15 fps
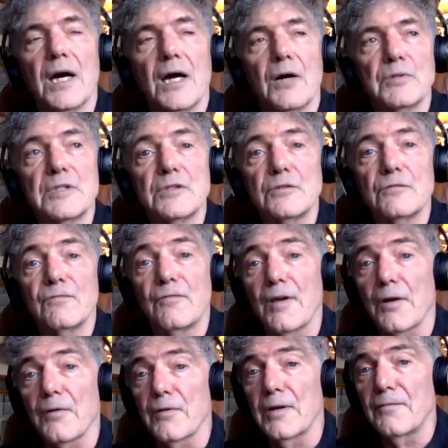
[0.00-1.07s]
which is
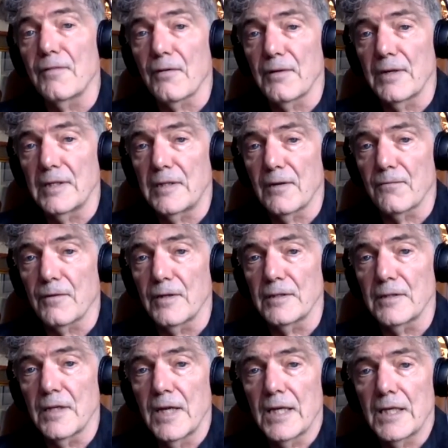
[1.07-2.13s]
very, very different.